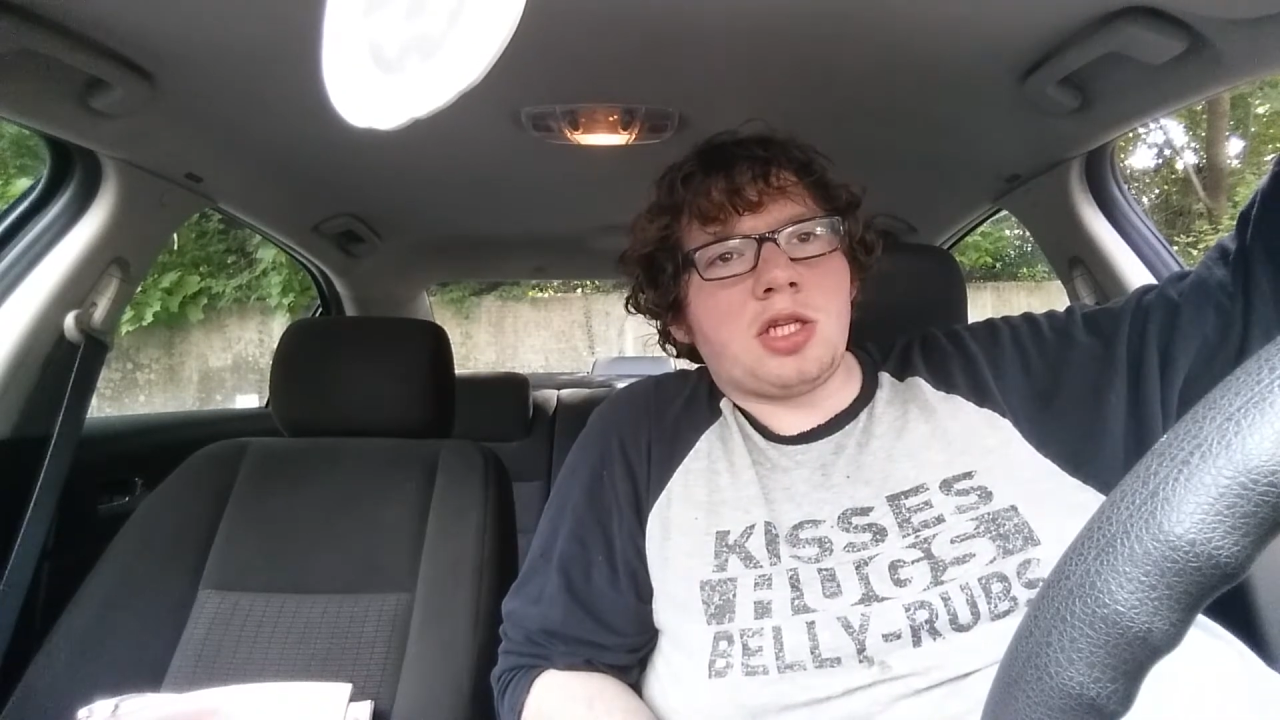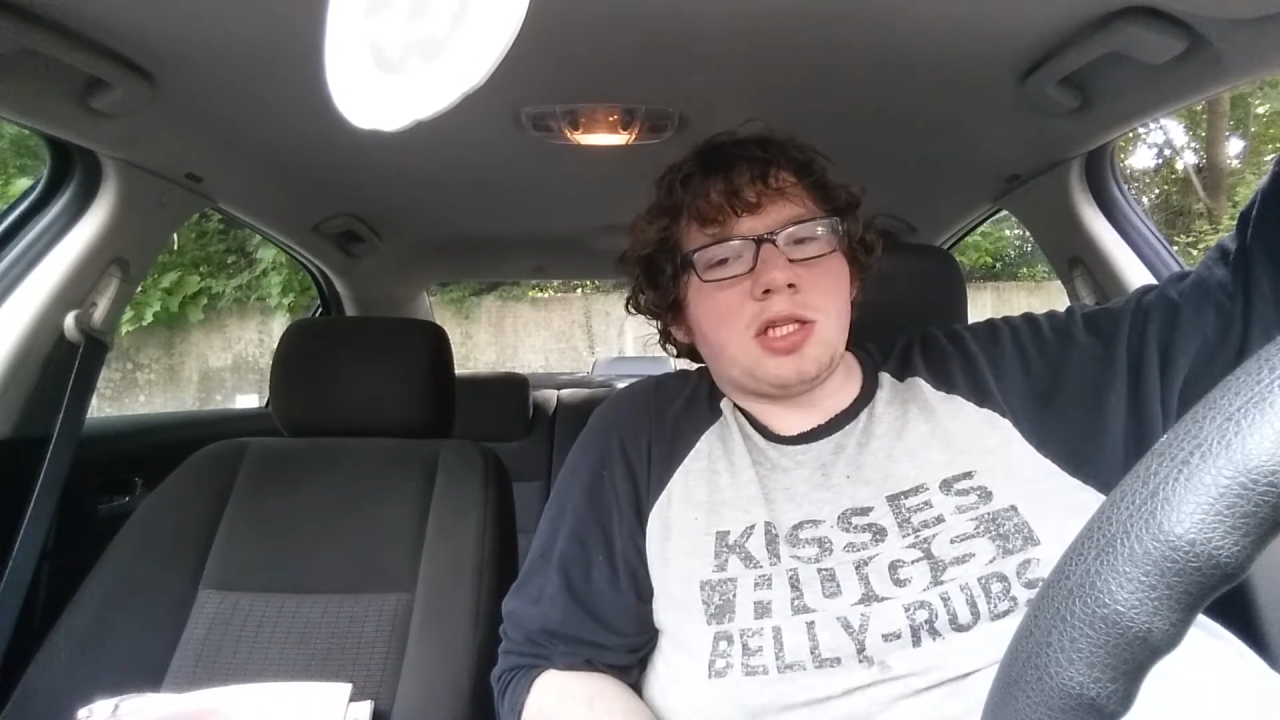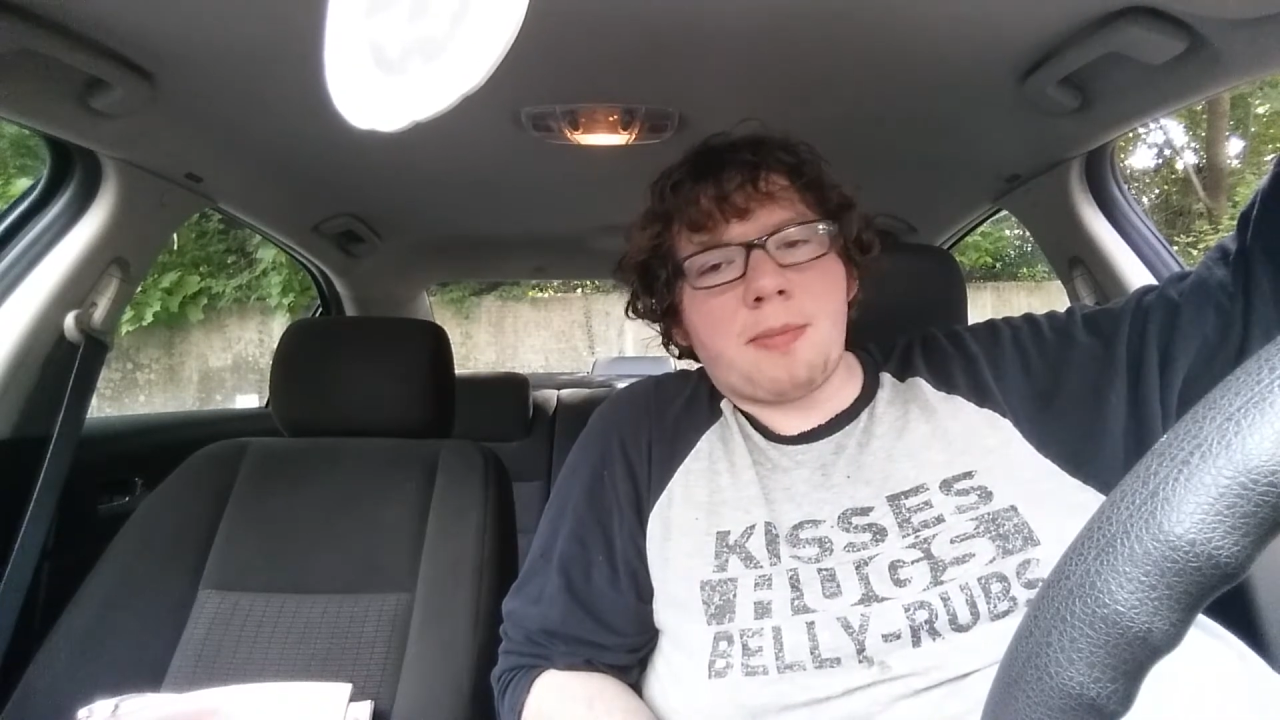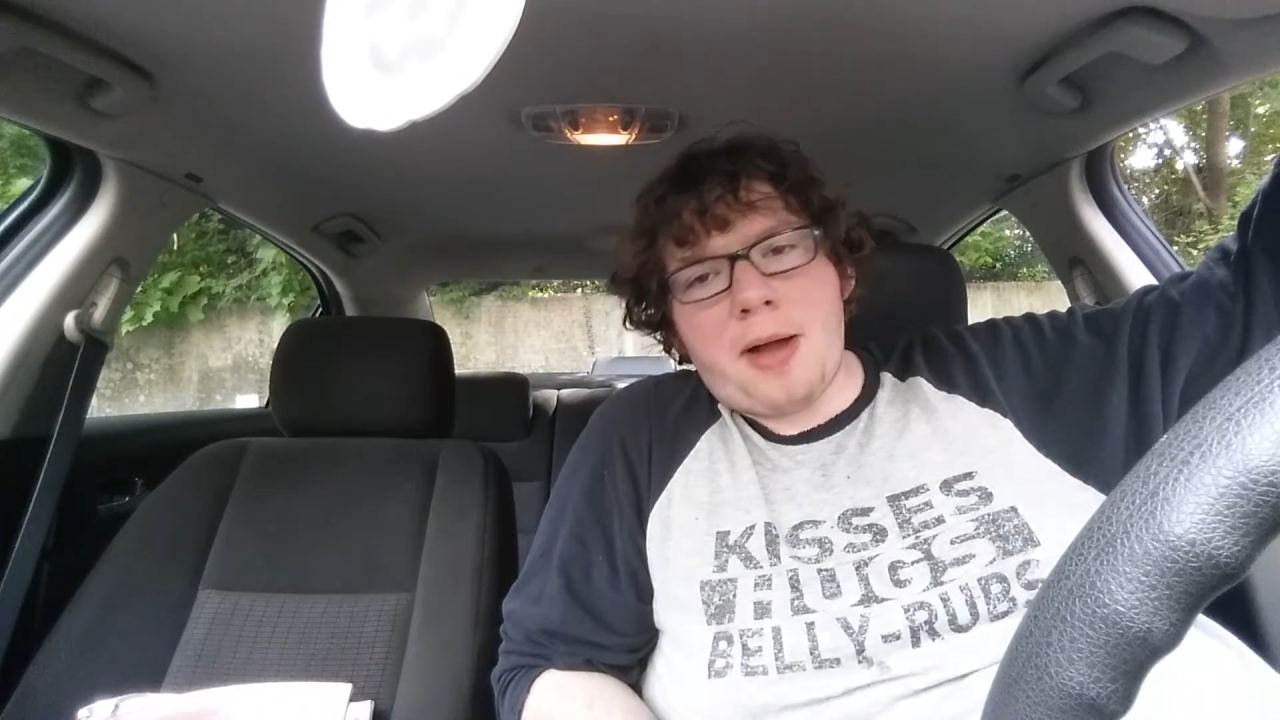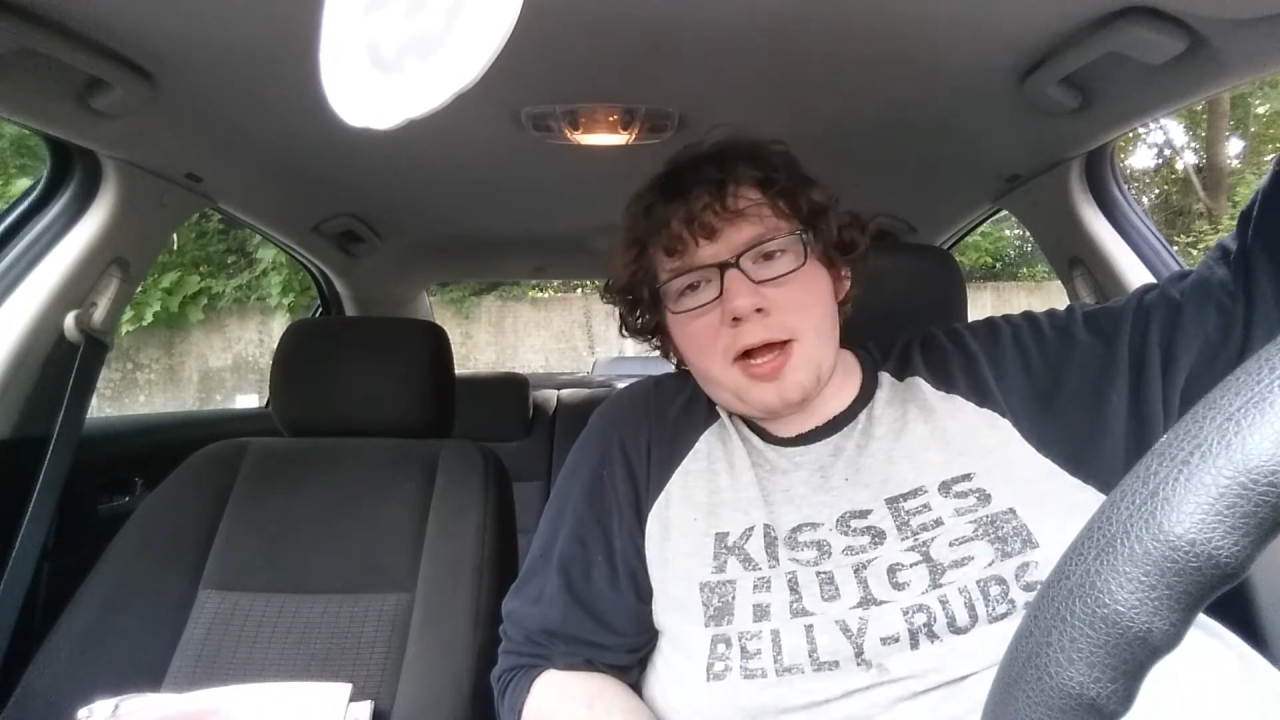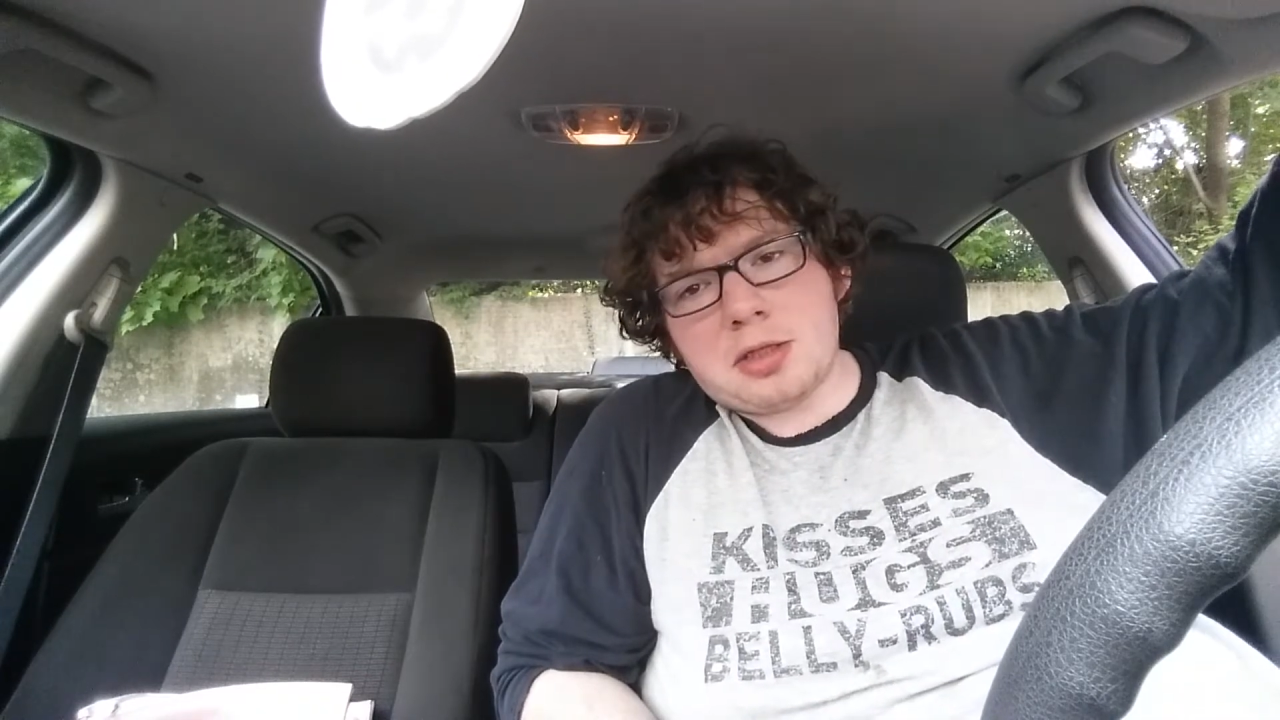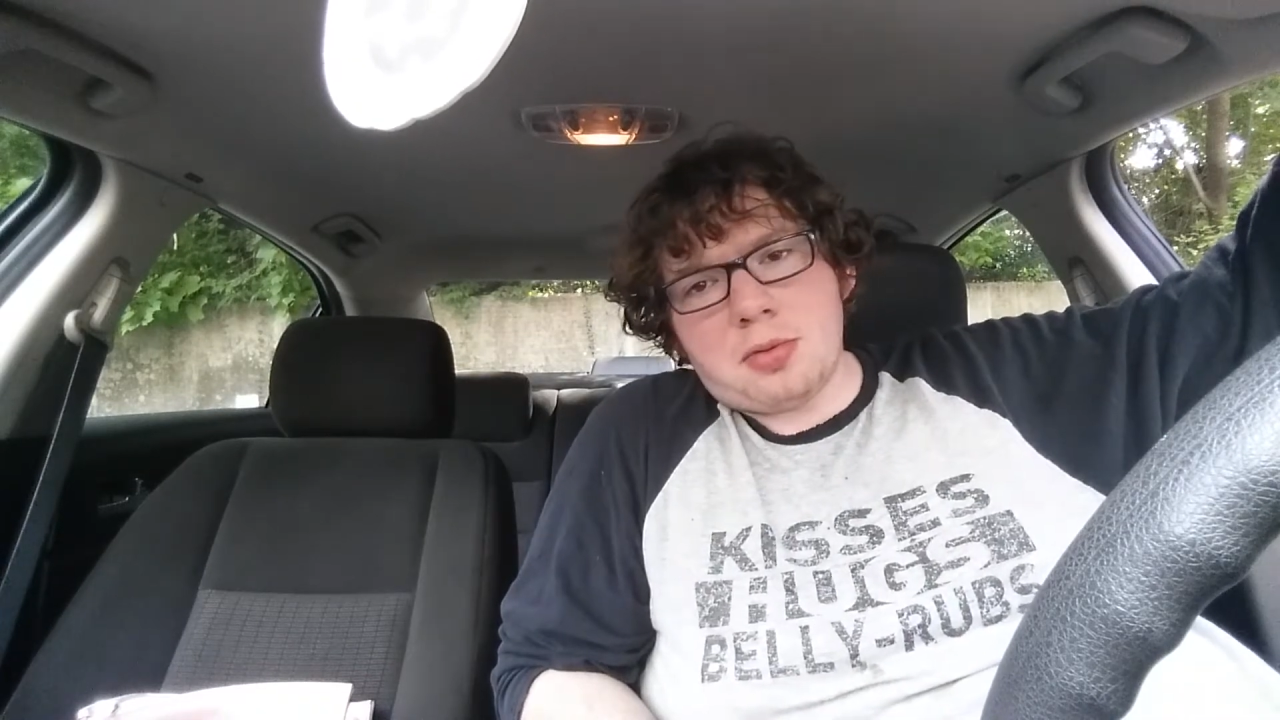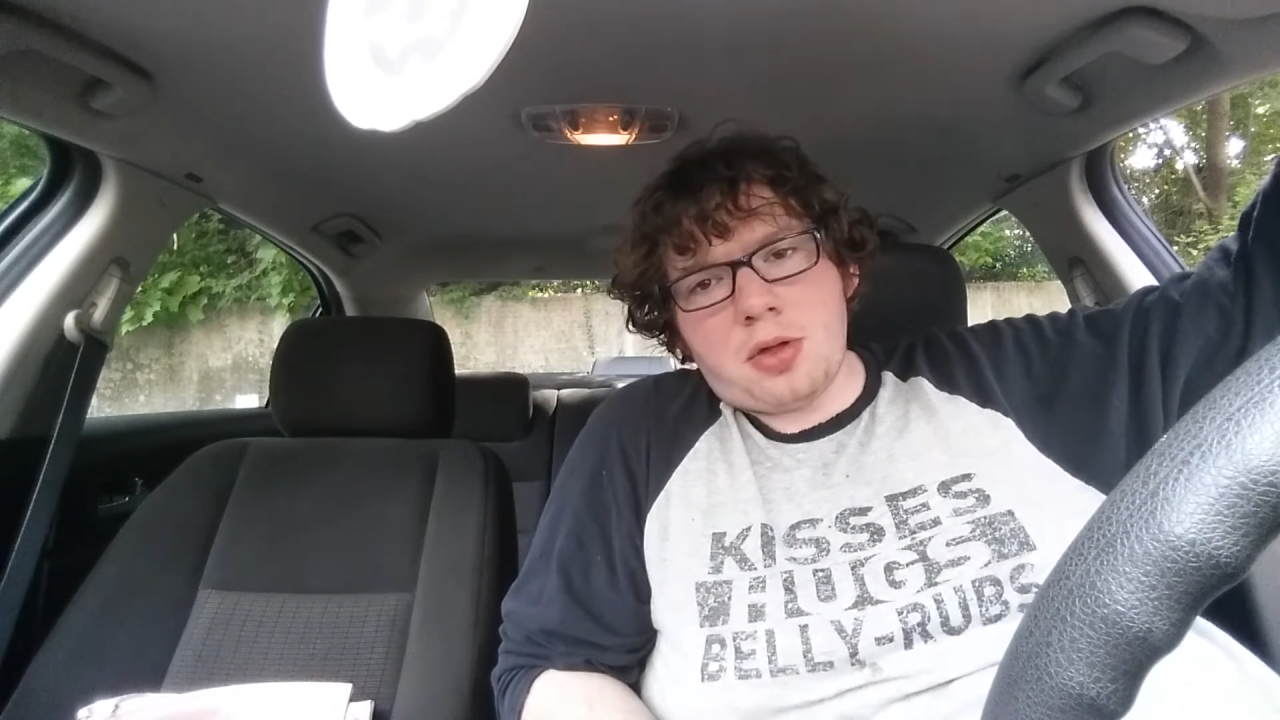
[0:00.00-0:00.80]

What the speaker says: isn't possible